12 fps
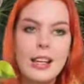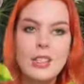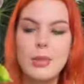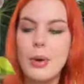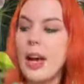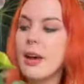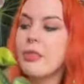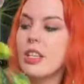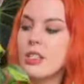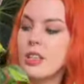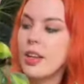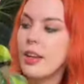So I have
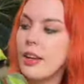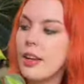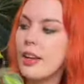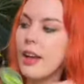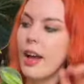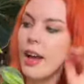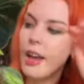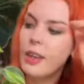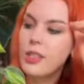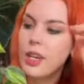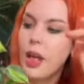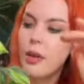this on a, a high
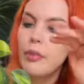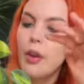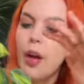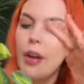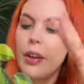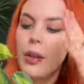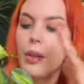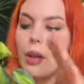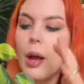shelf on